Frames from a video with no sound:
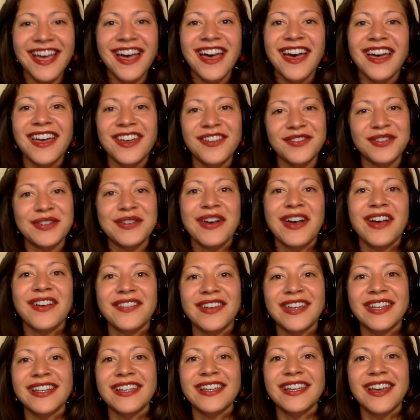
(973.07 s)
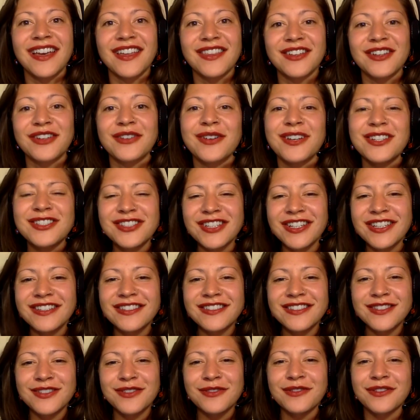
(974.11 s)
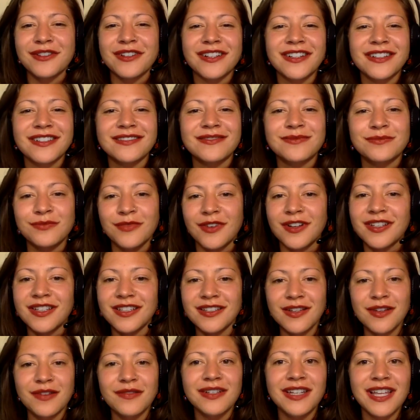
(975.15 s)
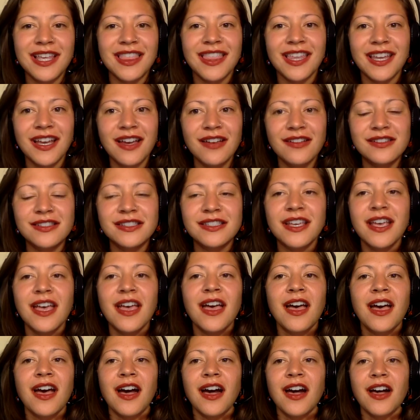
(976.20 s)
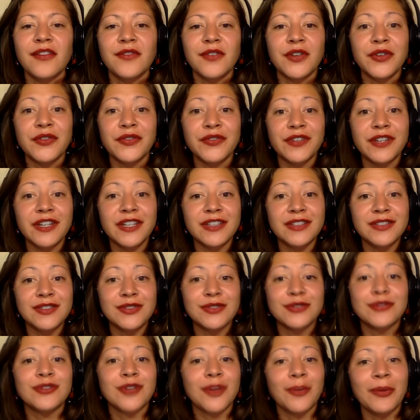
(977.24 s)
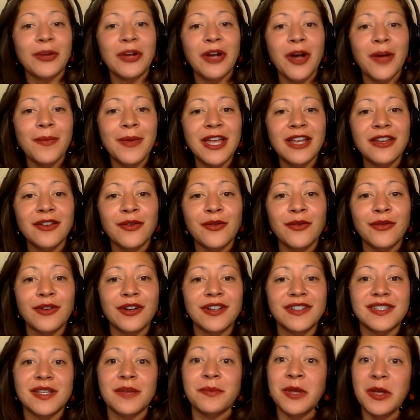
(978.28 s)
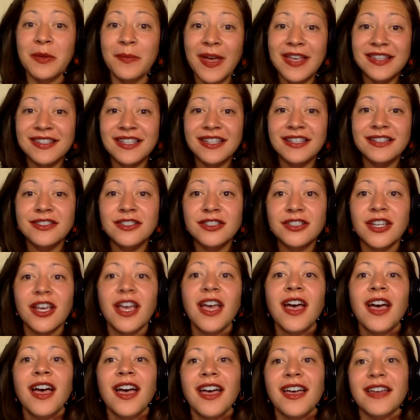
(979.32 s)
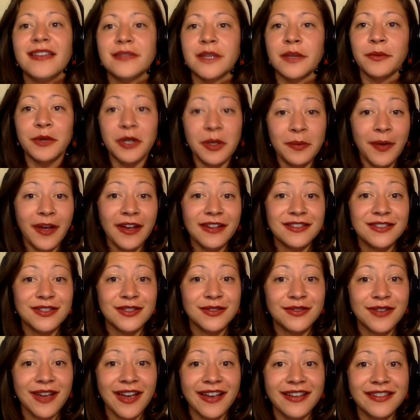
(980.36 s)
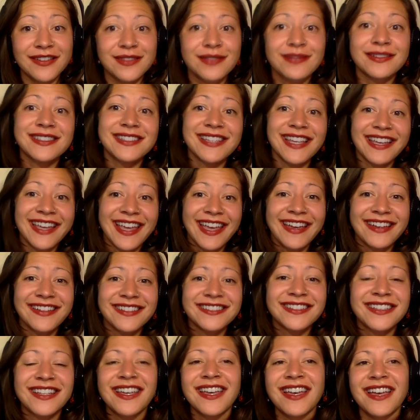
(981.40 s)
If you have any other questions or want to know anything else, feel free to drop a comment or send me a message, and I will get back to you as soon as I can.